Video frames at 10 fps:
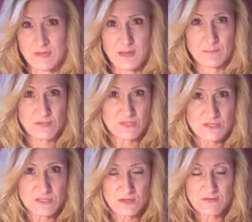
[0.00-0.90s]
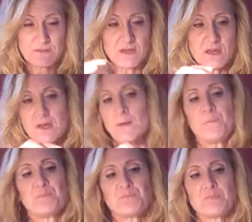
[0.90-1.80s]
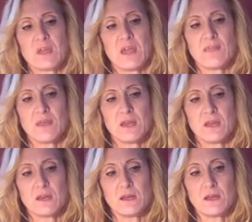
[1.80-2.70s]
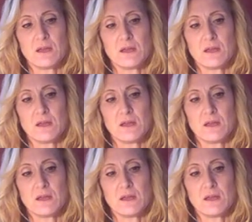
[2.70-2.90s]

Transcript: damage stuff, and then